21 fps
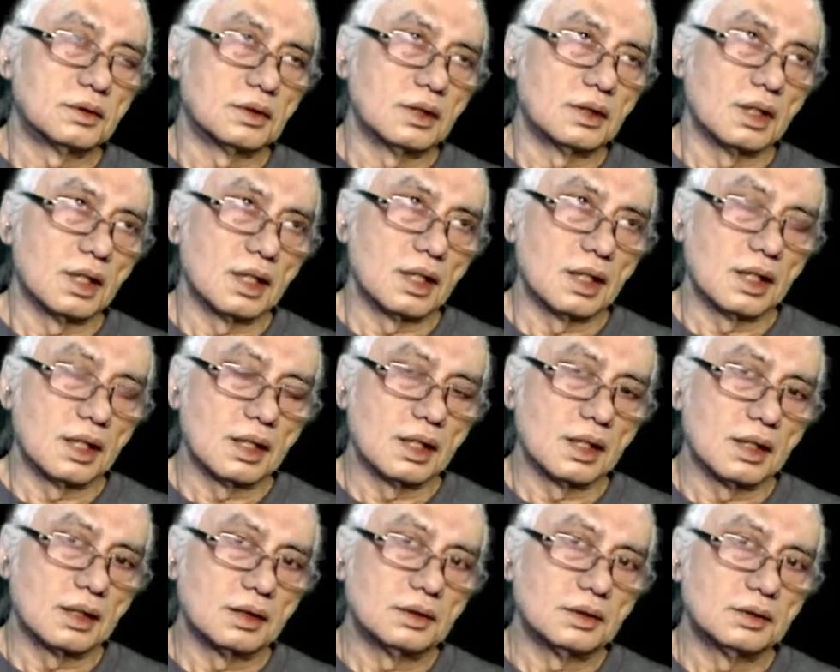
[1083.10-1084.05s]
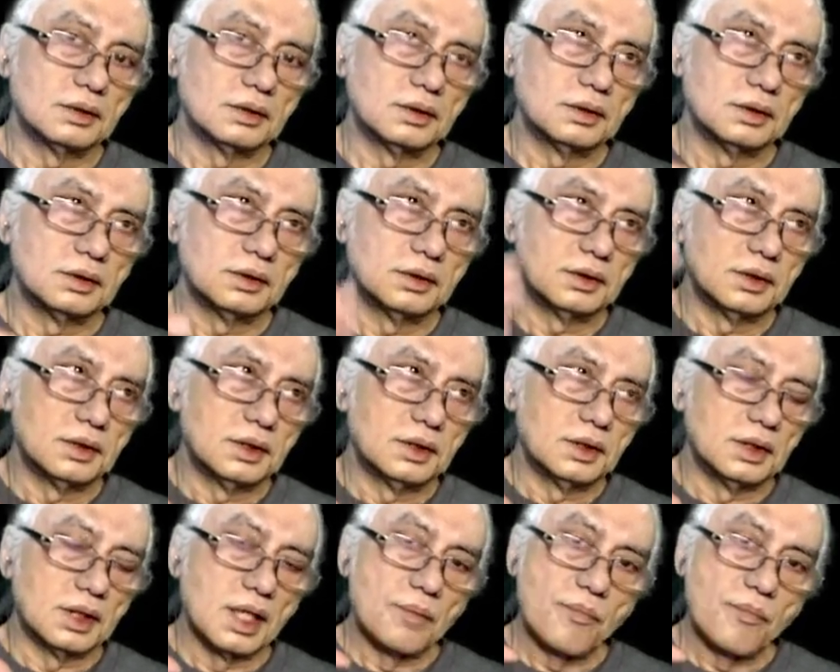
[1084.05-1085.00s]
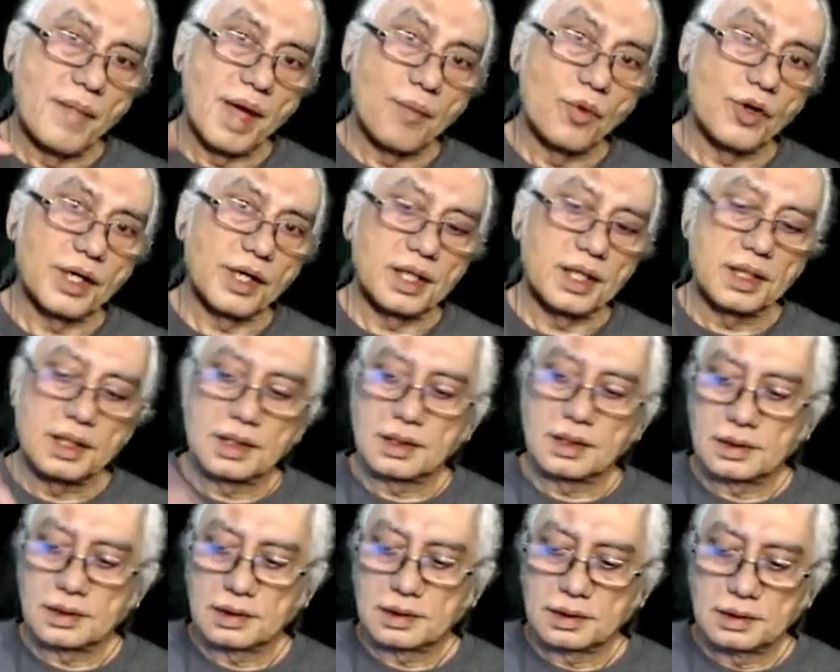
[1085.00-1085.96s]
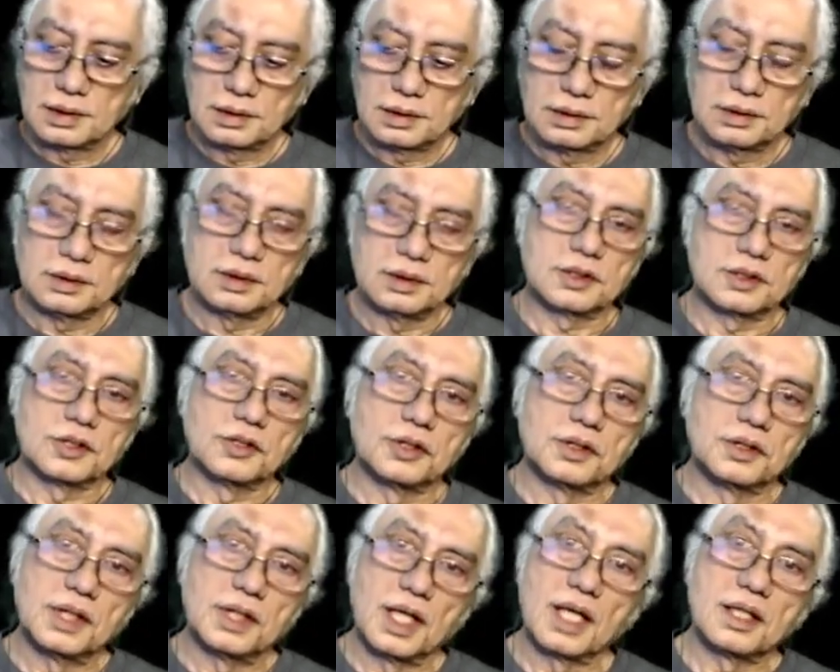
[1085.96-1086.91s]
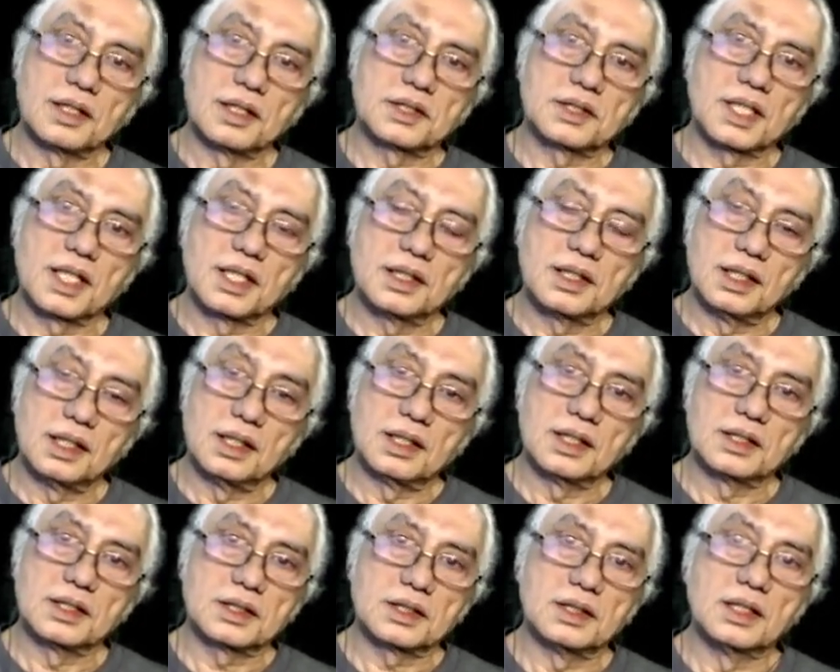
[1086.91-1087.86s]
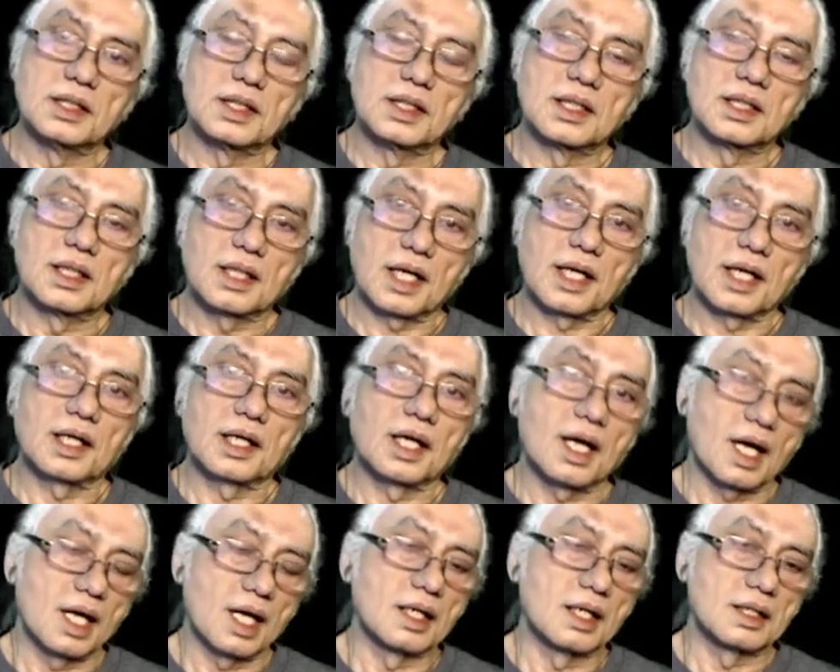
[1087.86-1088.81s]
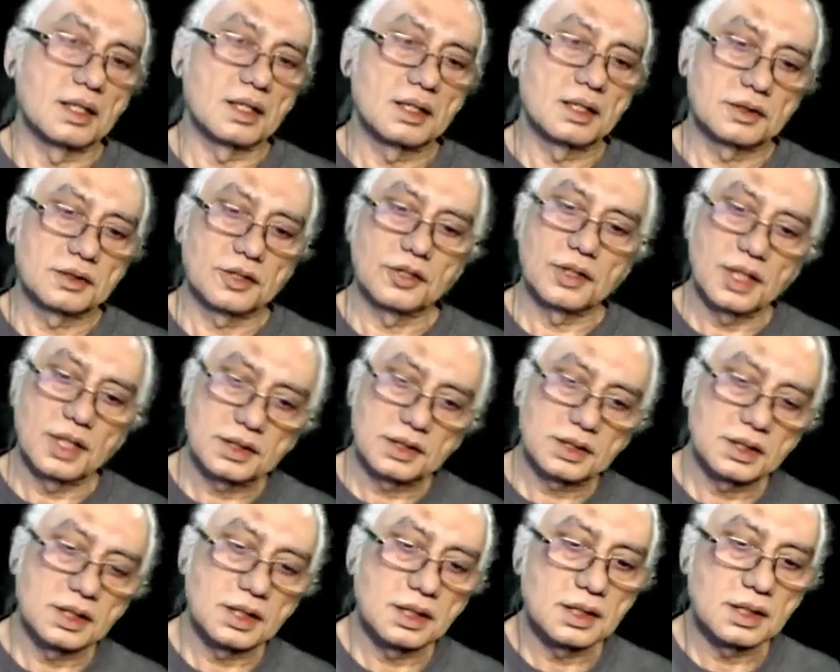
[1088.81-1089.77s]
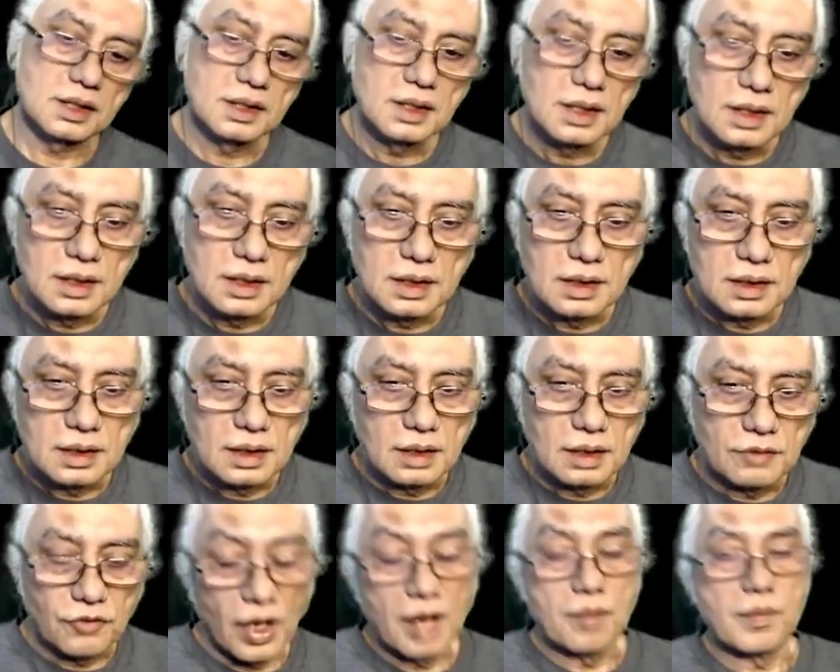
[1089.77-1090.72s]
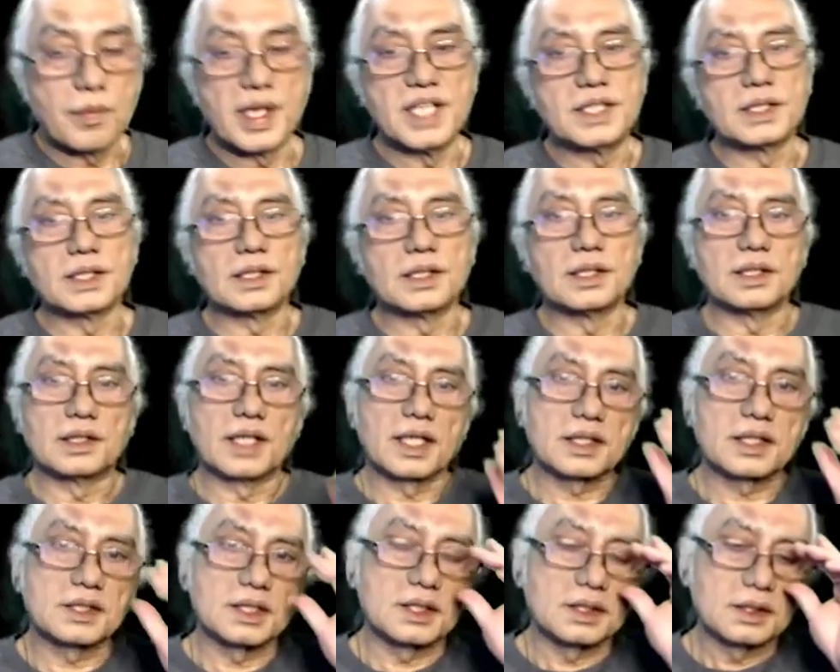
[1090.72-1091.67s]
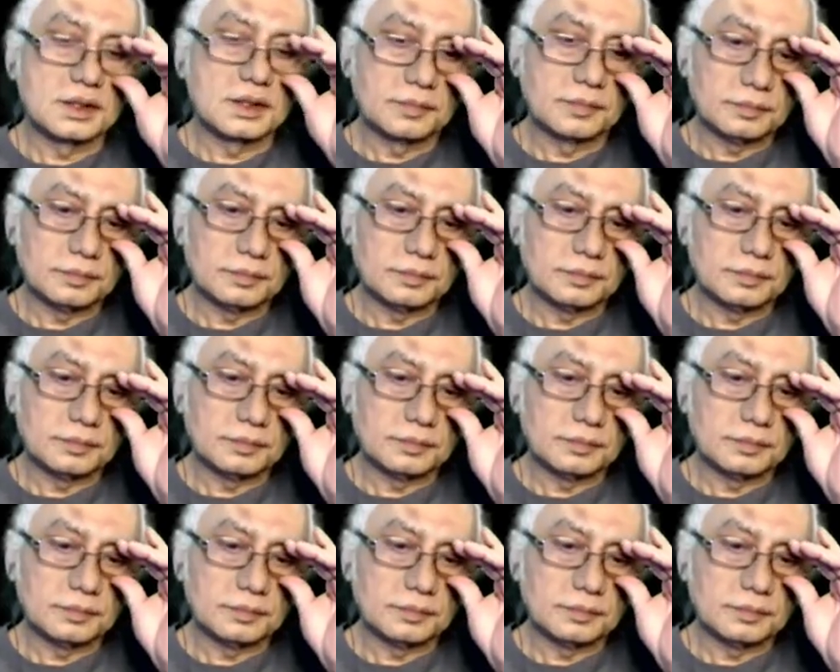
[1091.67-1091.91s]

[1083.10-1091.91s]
the memory, so he understand it is the red color. So that's a vibration detection.